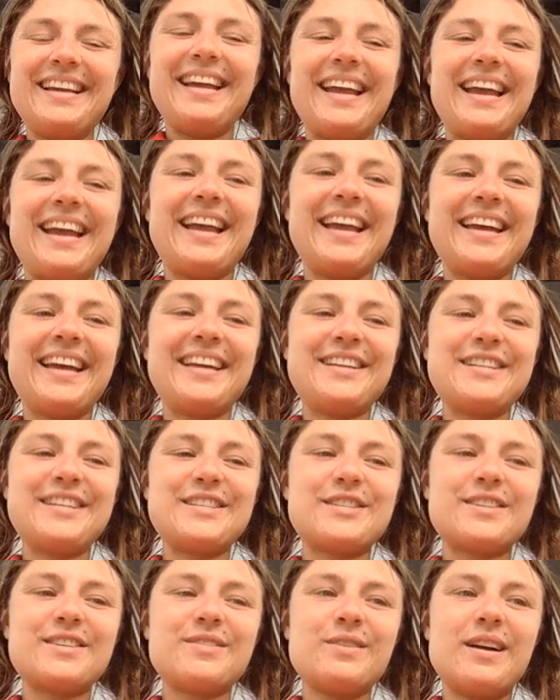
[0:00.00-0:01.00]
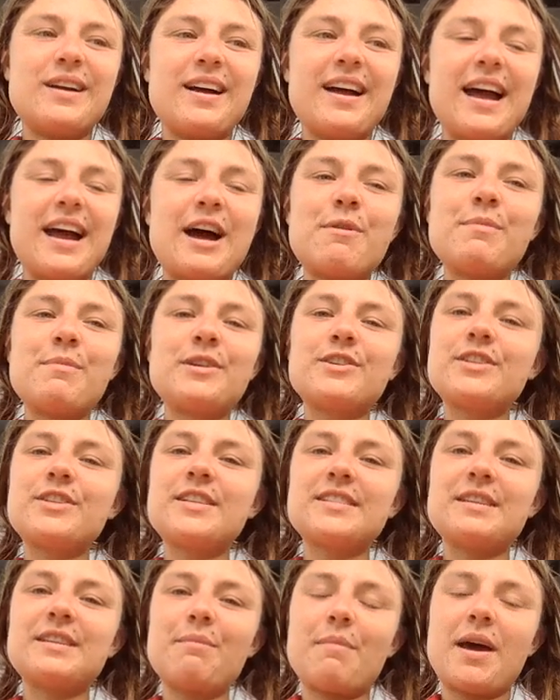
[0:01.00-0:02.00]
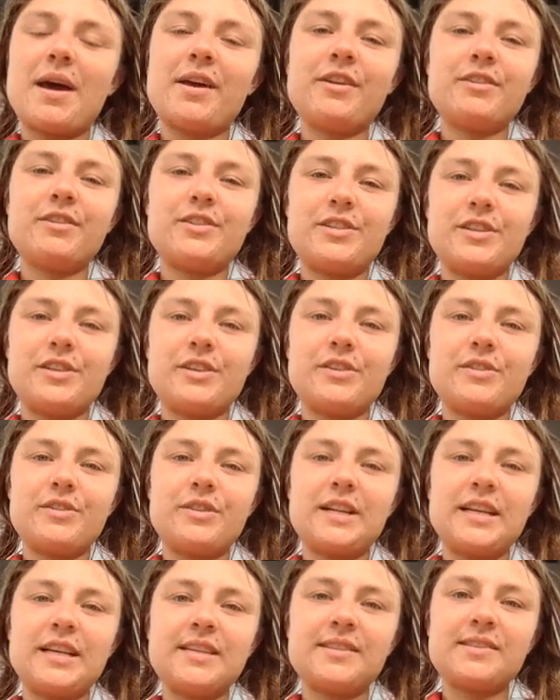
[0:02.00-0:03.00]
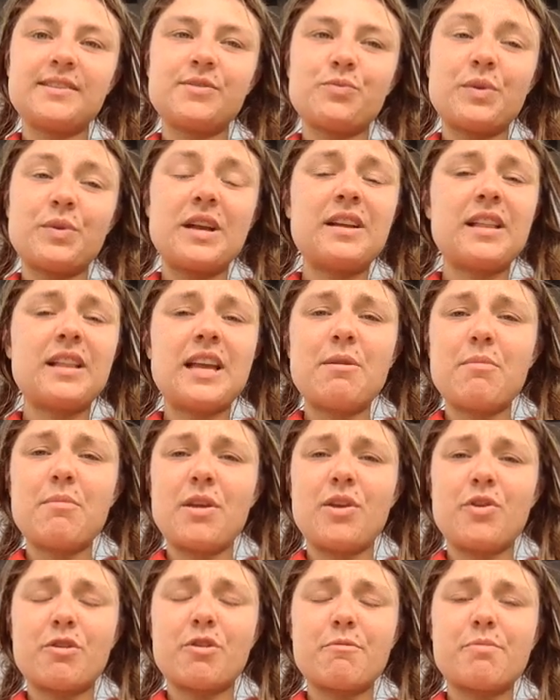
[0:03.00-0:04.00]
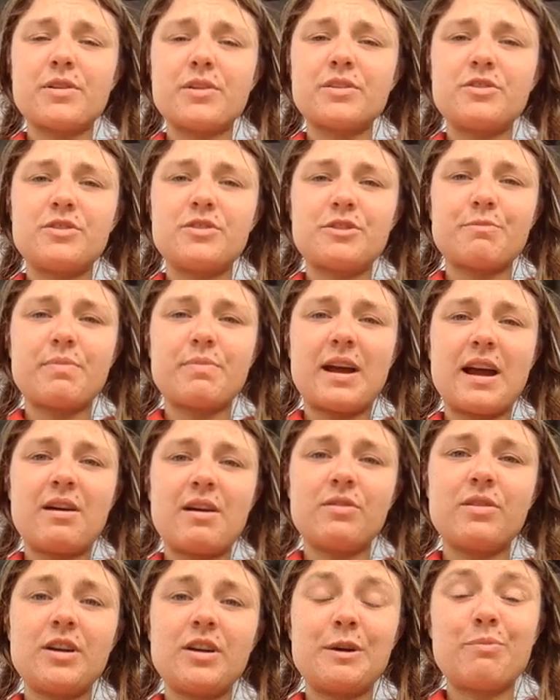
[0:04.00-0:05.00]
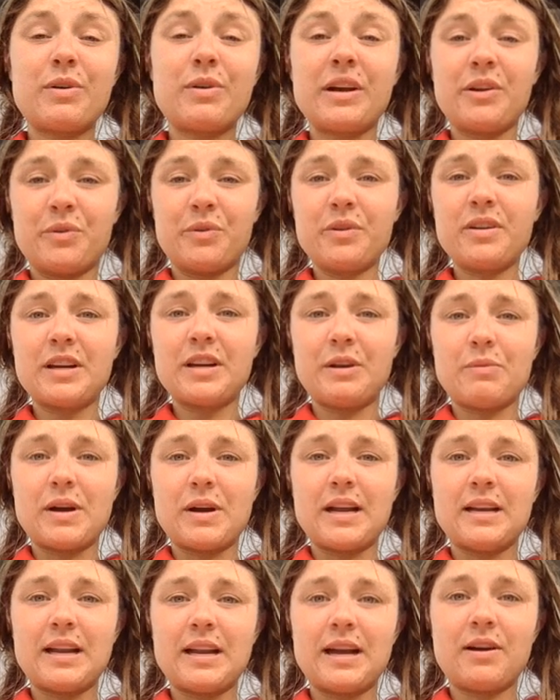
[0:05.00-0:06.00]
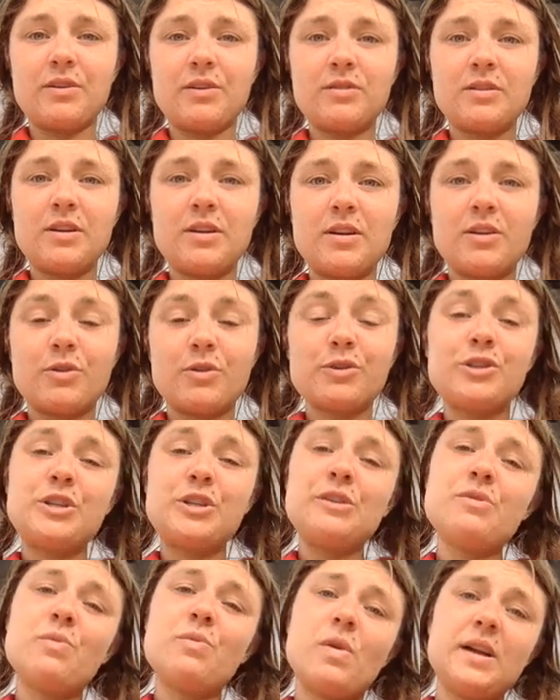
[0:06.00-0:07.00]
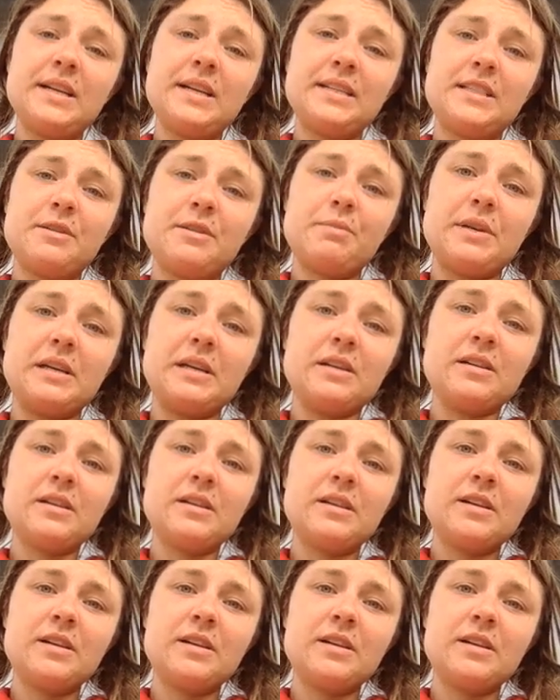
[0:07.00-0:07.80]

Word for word: And how much does it matter to you? Is reclaiming your personal power a priority right now? Or do you want it to be?